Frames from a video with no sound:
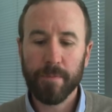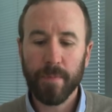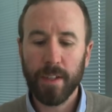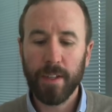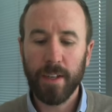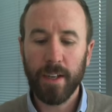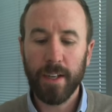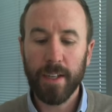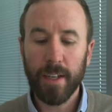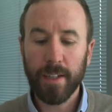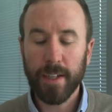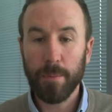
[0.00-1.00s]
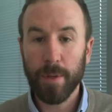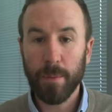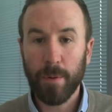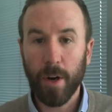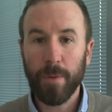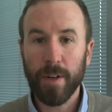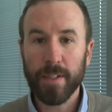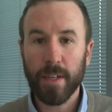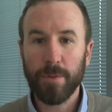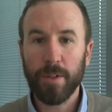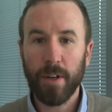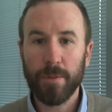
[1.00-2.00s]
it can be appropriate
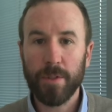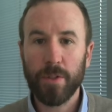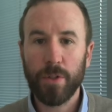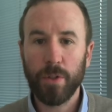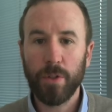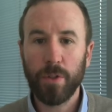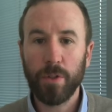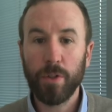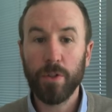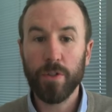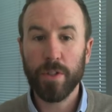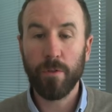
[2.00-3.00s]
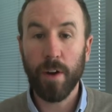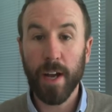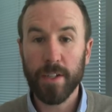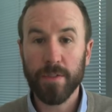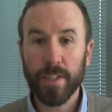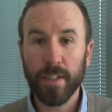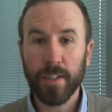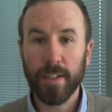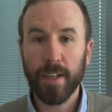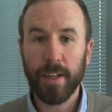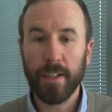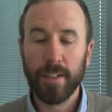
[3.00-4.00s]
sometimes to use the range of
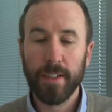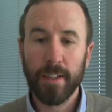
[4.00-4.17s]
silica